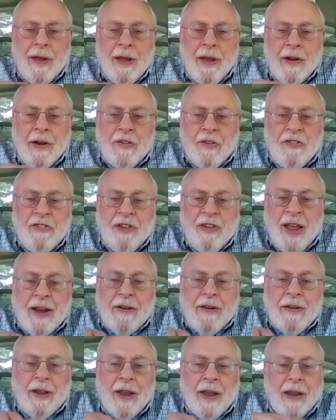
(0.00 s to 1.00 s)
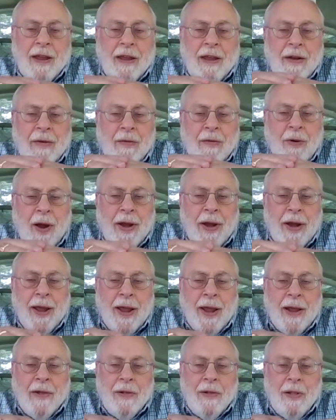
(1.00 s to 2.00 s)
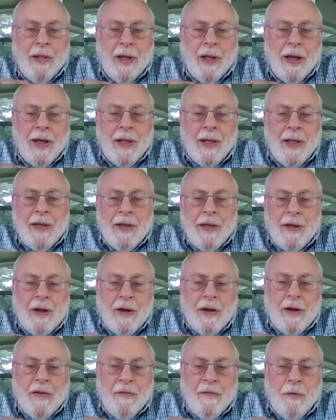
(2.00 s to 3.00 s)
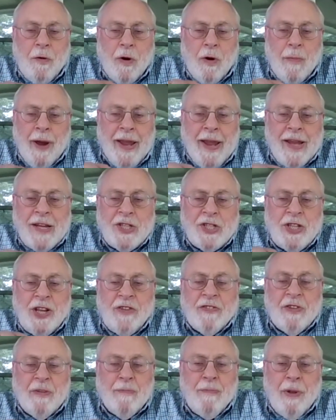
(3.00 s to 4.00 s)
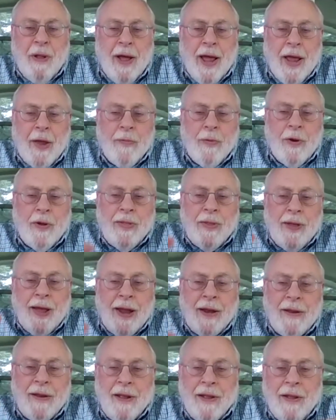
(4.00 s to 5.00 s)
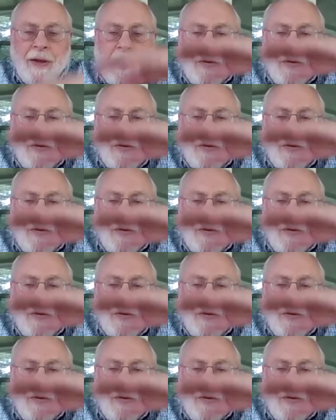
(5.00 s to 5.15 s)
intersecting at right angle 4x8 sheets of plywood that